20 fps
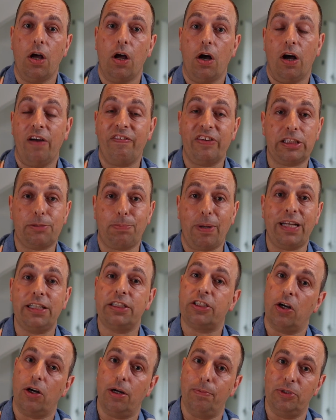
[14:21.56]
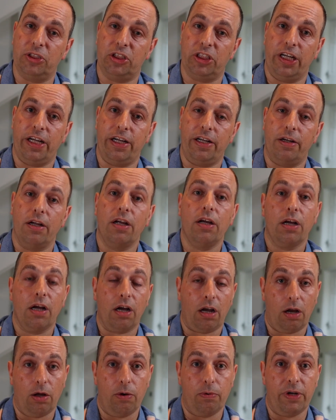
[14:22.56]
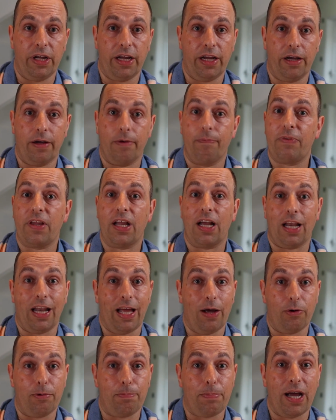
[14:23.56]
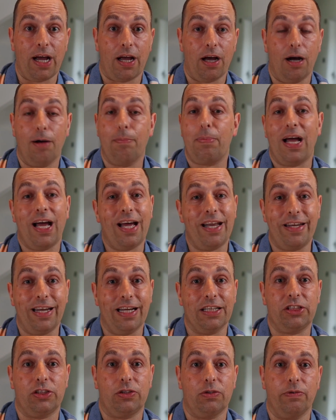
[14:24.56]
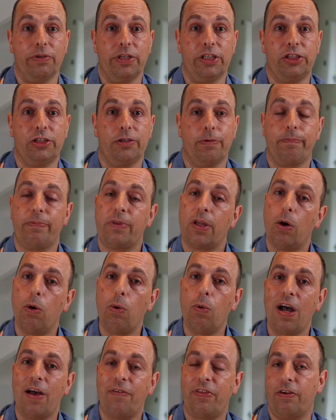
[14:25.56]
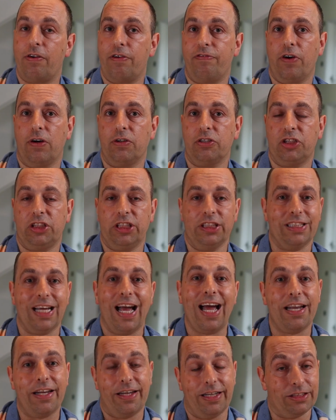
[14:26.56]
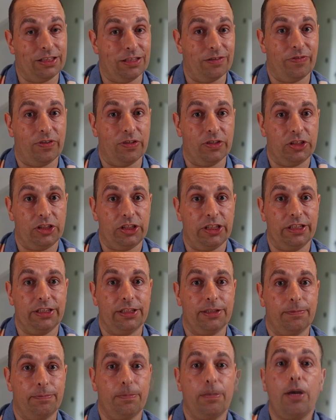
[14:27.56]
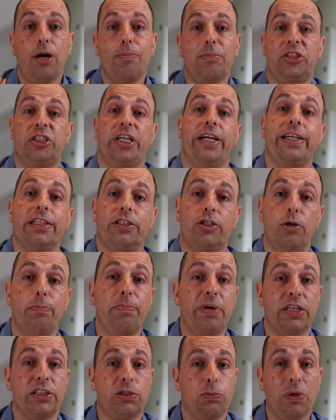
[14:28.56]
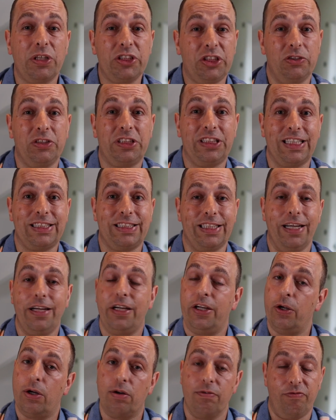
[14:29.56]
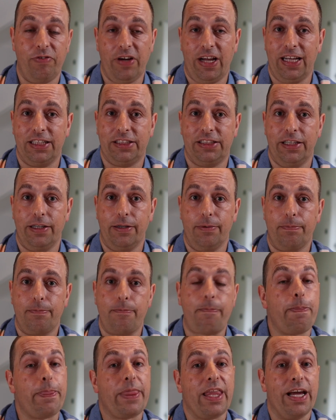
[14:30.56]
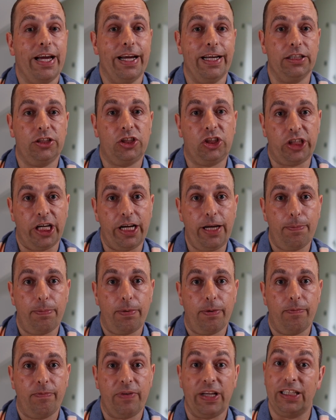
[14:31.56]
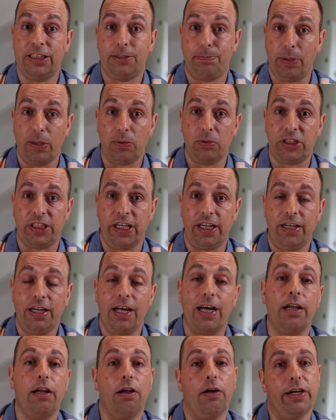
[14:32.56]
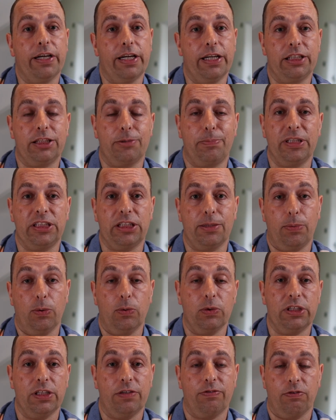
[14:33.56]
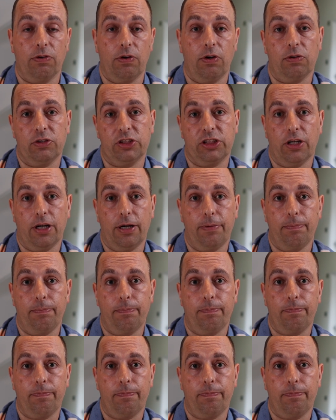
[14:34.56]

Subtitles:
I've explained Time Machine, cloning, cloud backup and NAS storage. All have their advantages and disadvantages. Time Machine is good because once you set it, you can forget it. It's cheap, it's built in and likely to be supported for a long time.